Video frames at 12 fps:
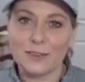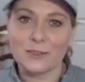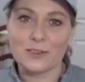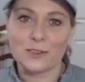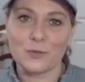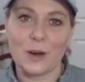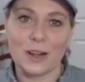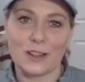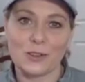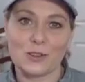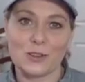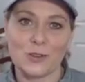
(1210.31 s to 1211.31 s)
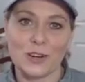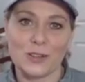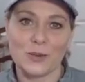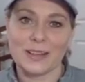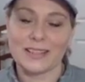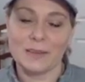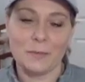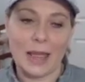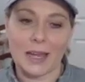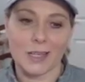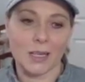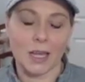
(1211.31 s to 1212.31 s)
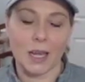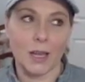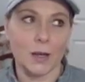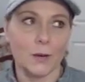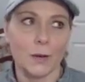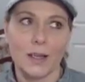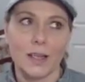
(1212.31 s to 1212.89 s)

Those are one of those stories where I sit back and go,